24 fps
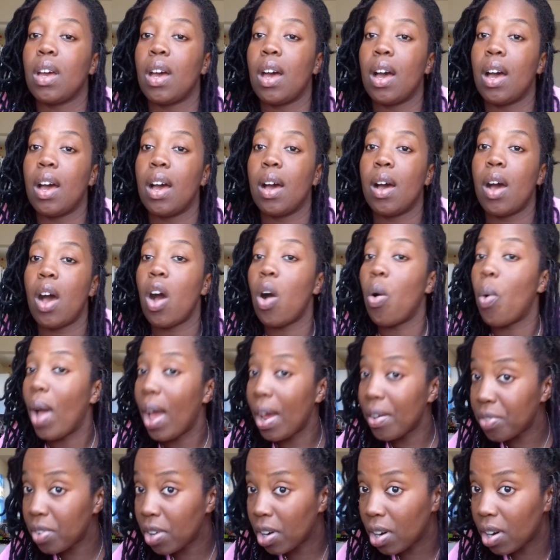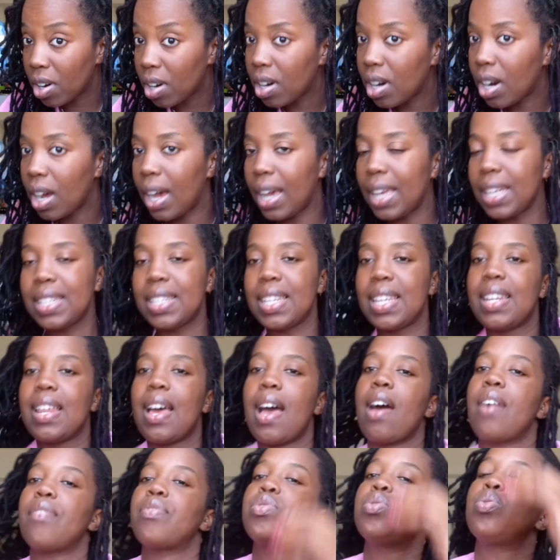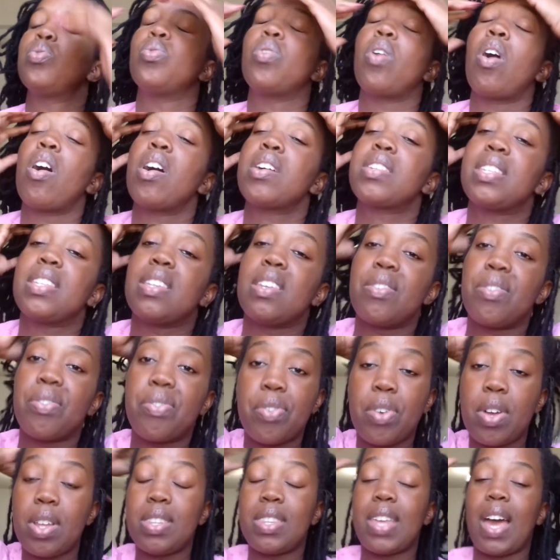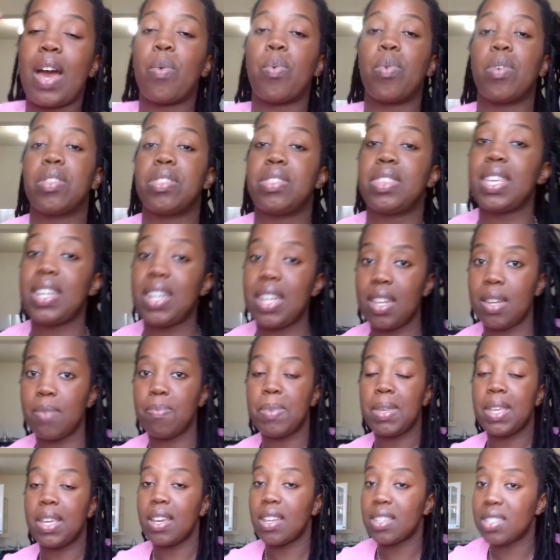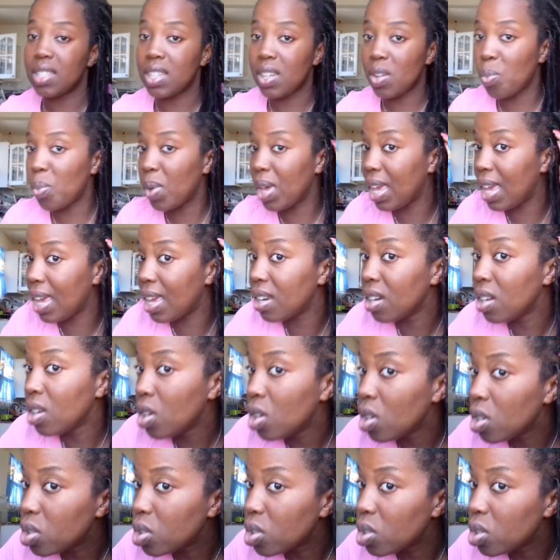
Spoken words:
However, I did have 2 locks in the front that were thinning because of the weight.